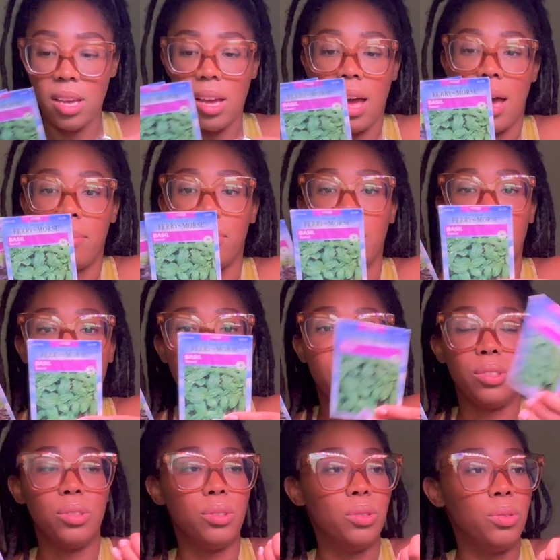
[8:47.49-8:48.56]
I'm gonna
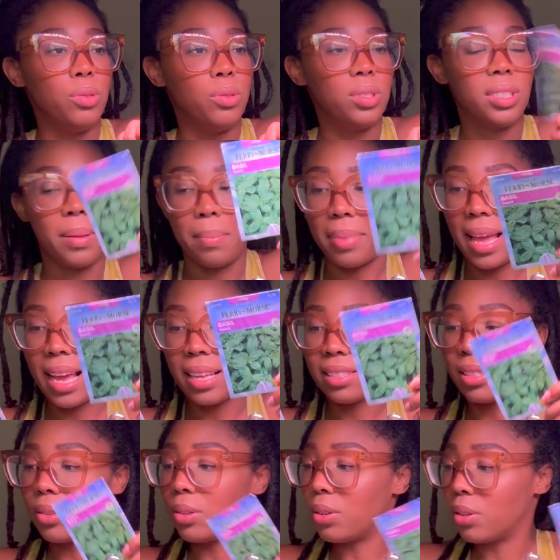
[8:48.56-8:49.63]
do some
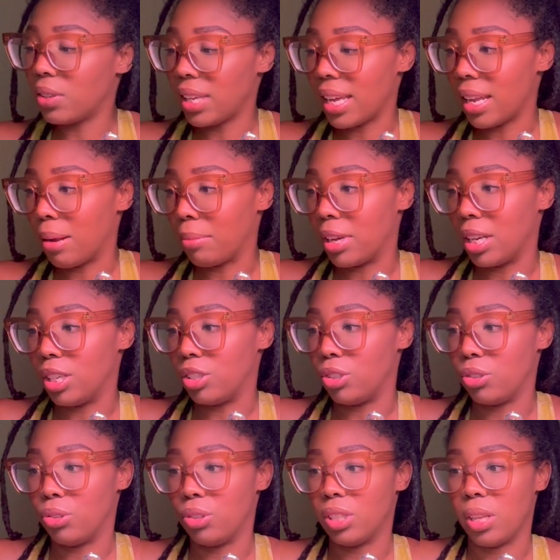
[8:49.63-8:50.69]
basil, and I'm gonna
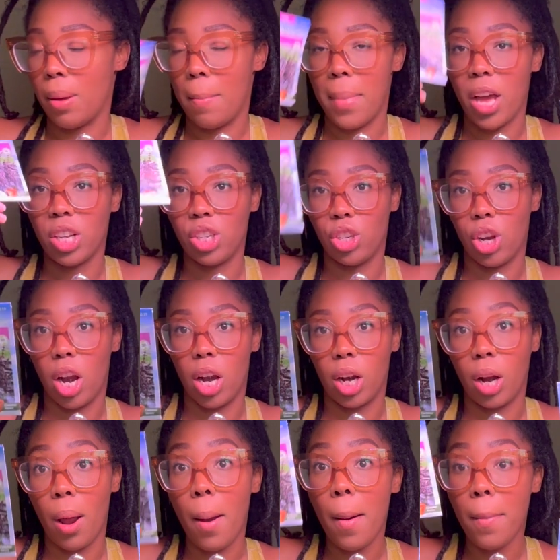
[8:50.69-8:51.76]
do some dark
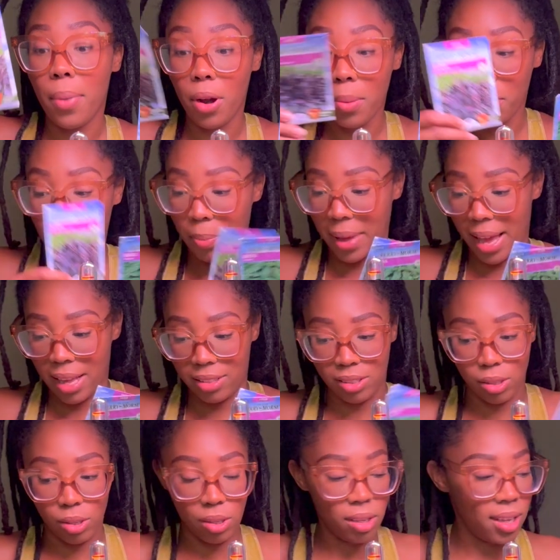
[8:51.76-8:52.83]
purple
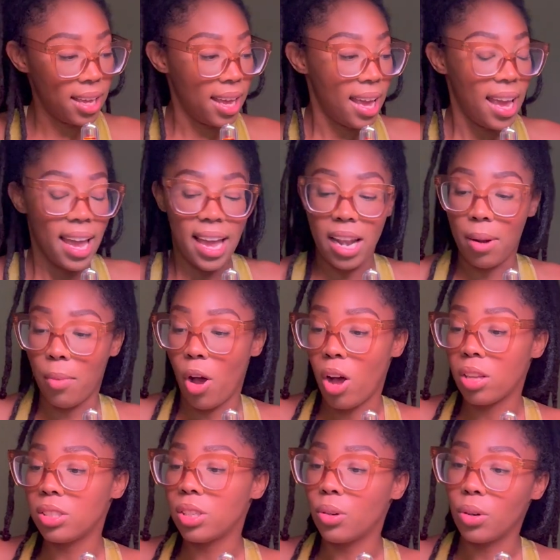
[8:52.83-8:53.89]
basil. And I'm
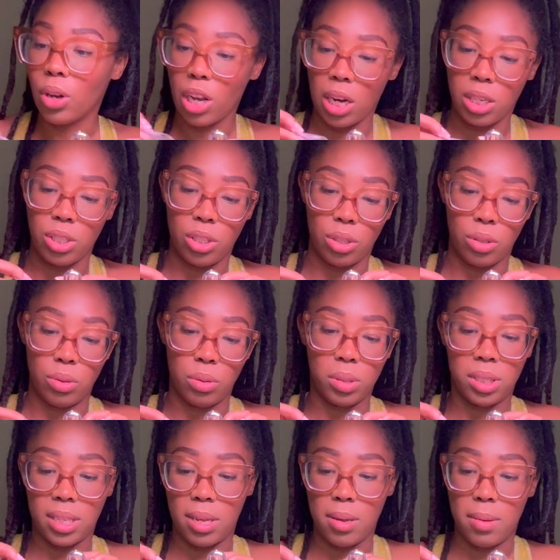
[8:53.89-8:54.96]
also gonna do
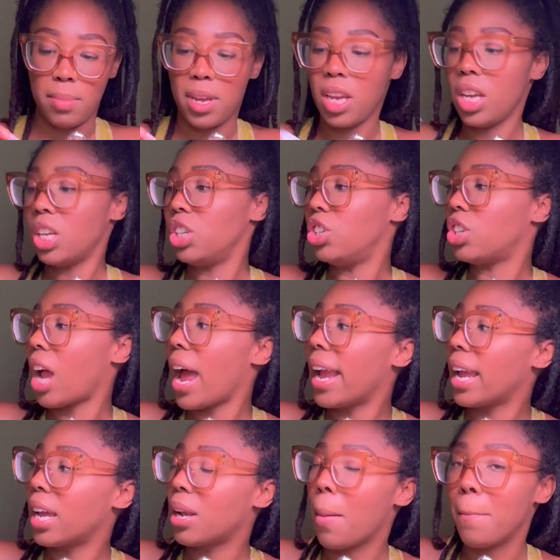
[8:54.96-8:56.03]
some
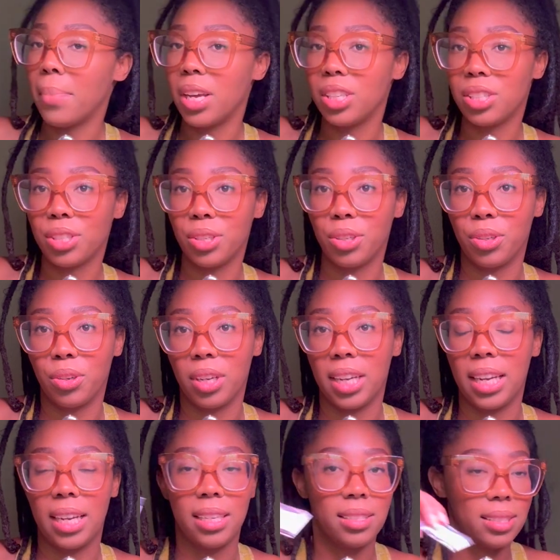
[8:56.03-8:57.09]
giant mustard
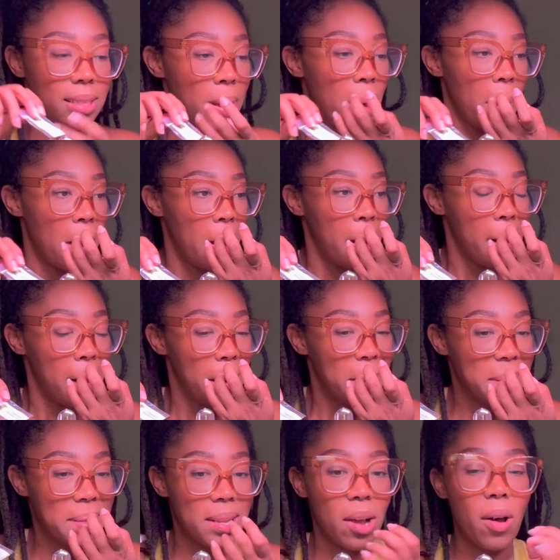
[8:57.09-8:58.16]
greens.
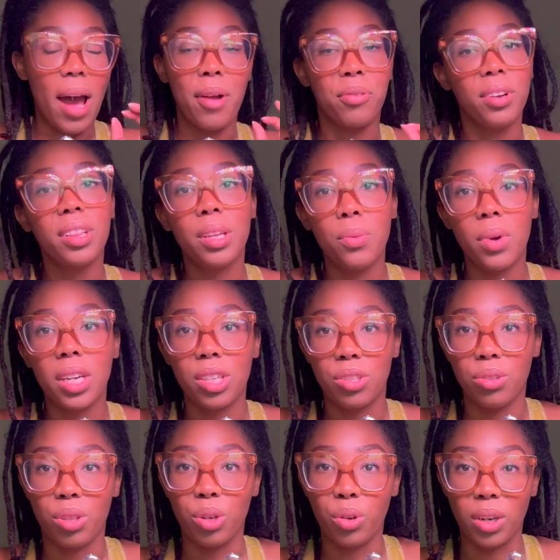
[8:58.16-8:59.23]
So I really wanna
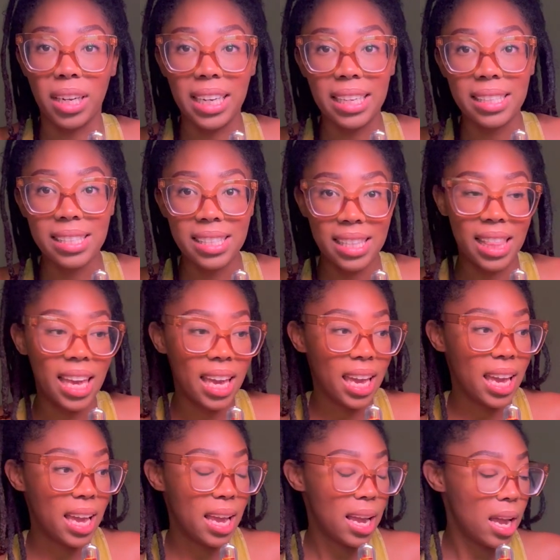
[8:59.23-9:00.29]
do the greens
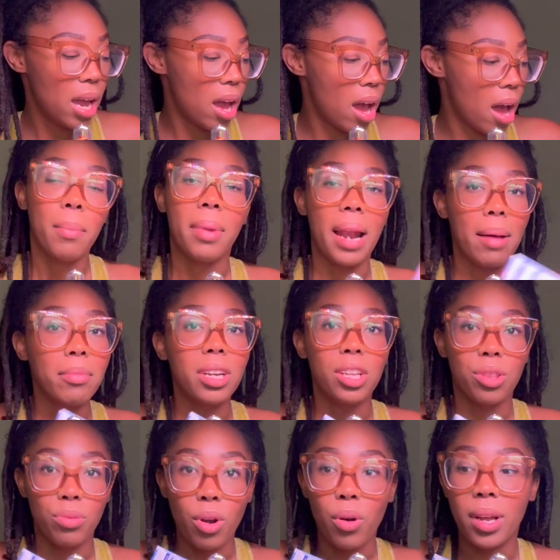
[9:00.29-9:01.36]
thing, but I'm gonna
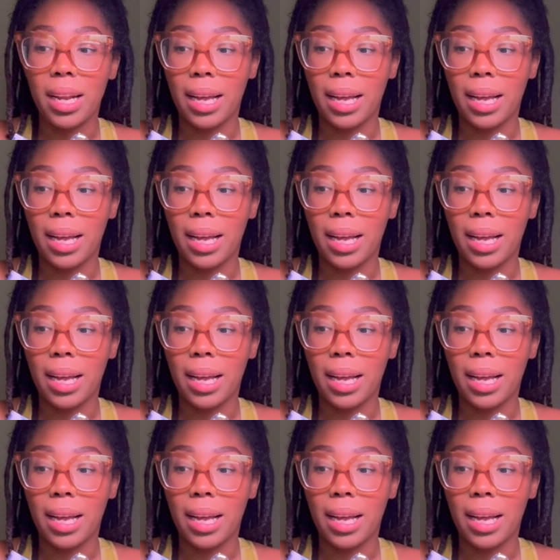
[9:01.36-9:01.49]
throw in a